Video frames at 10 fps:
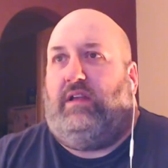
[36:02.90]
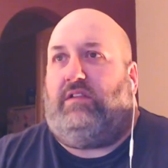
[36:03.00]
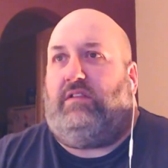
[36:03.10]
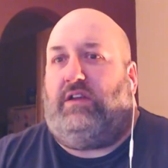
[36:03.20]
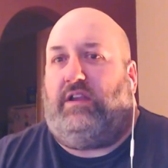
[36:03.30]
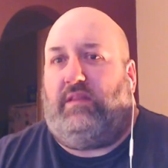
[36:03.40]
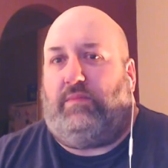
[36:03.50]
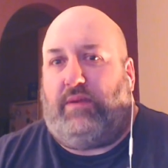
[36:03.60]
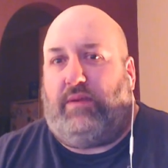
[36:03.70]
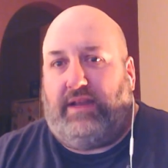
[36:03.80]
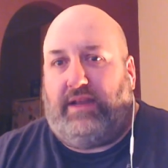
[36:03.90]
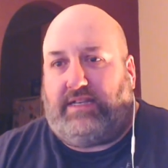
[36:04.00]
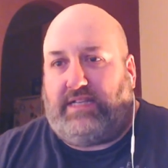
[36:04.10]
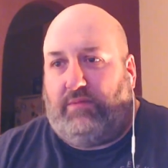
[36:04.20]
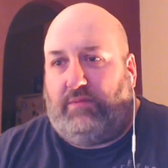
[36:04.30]
Just looking at the Premier League
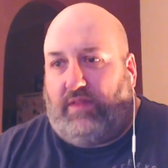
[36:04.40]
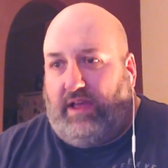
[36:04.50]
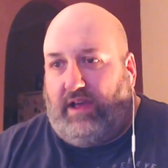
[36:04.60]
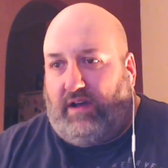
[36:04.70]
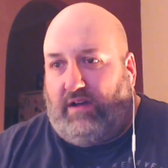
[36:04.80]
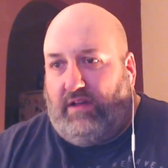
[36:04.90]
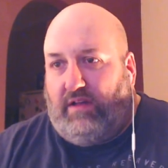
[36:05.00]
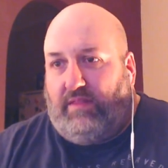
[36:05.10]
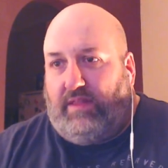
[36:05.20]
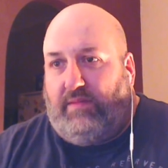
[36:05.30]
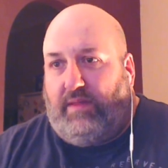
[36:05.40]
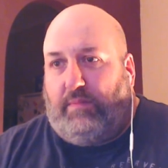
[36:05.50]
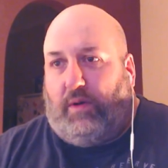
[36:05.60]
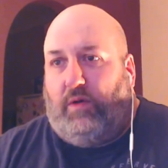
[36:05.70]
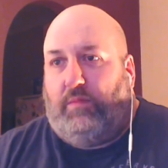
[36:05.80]
table, they're
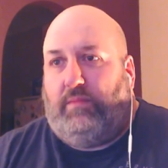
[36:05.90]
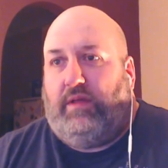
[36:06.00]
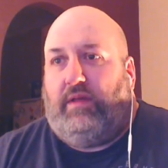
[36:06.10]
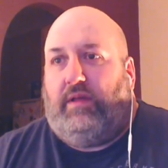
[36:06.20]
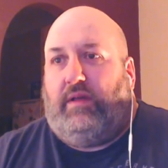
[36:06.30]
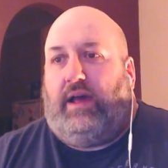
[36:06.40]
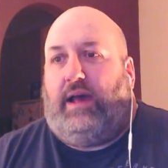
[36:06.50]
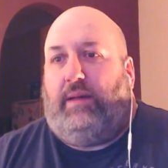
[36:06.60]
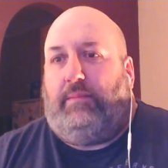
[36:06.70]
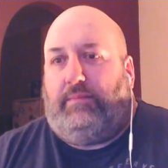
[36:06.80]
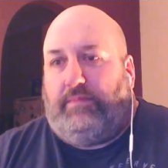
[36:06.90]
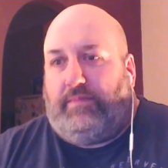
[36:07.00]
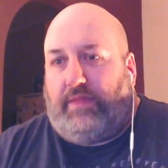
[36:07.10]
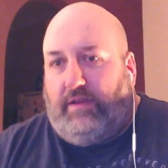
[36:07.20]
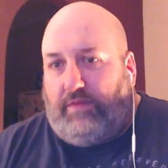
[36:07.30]
bottom.
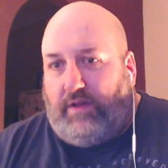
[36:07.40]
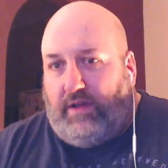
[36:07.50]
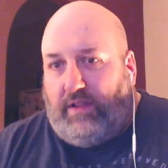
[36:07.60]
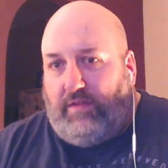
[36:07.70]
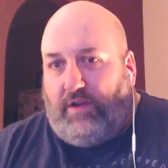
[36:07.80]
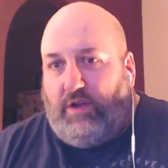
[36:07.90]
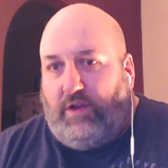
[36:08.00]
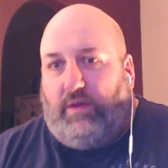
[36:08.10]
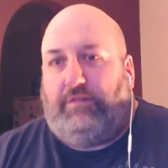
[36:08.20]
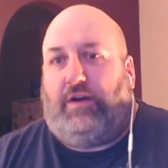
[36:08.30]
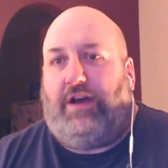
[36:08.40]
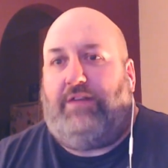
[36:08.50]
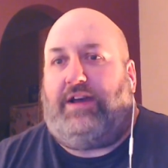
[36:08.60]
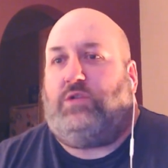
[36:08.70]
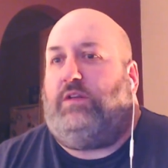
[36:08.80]
They've only won 5
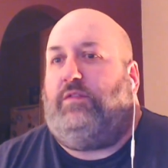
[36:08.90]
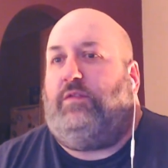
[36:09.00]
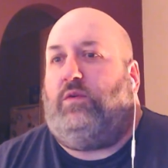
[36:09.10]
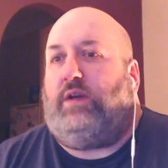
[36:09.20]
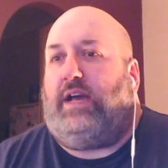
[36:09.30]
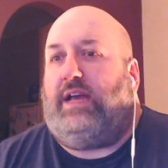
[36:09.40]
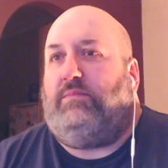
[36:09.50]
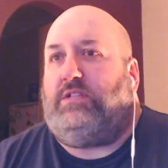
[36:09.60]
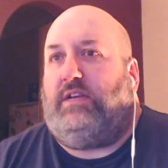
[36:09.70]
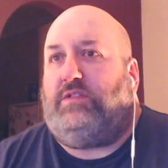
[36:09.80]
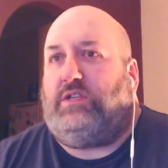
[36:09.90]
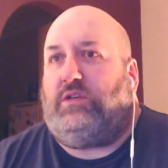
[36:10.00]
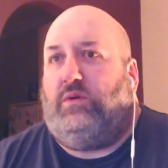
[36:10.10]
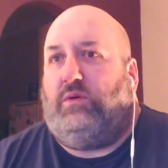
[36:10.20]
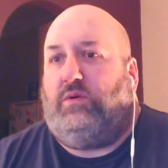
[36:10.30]
out of 24 games. They've
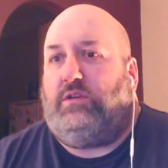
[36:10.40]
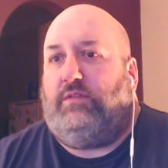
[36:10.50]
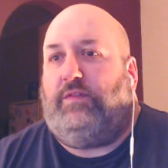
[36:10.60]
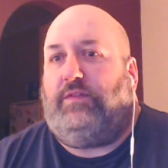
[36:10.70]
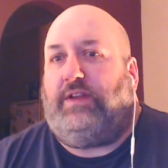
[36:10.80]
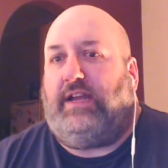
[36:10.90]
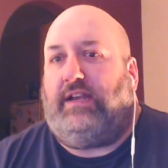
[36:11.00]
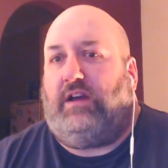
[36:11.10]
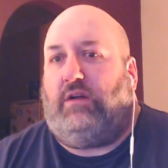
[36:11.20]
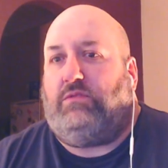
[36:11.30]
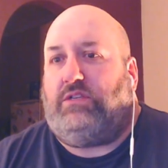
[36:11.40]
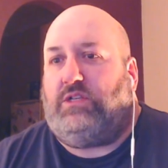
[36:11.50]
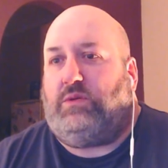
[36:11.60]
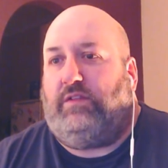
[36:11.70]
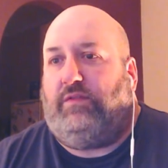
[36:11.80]
scored 15 goals in
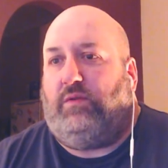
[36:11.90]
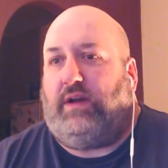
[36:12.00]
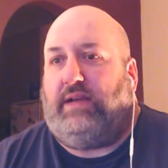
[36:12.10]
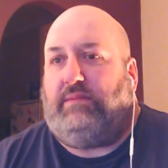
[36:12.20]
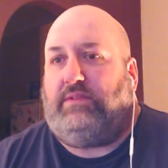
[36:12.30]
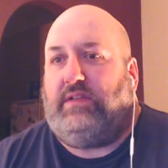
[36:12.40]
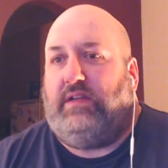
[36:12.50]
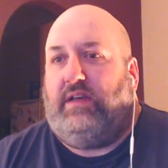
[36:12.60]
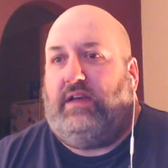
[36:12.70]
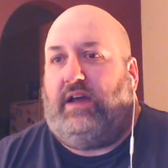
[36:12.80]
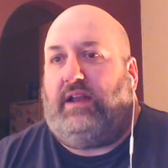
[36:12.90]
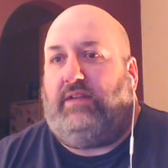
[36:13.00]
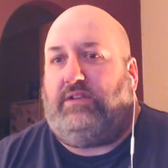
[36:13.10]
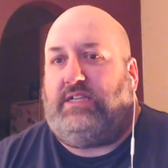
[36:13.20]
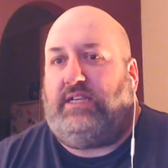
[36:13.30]
24 games, and
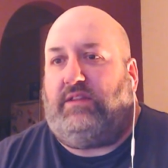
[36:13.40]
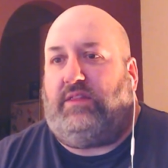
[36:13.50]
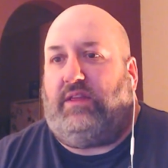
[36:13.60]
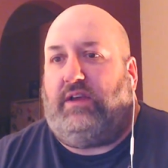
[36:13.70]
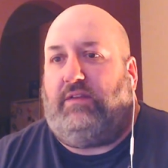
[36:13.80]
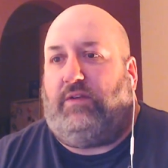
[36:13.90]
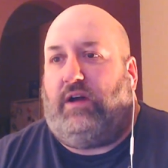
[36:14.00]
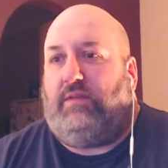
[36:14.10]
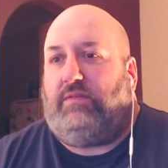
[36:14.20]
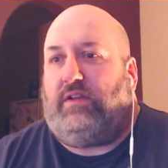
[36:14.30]
they've conceded 35.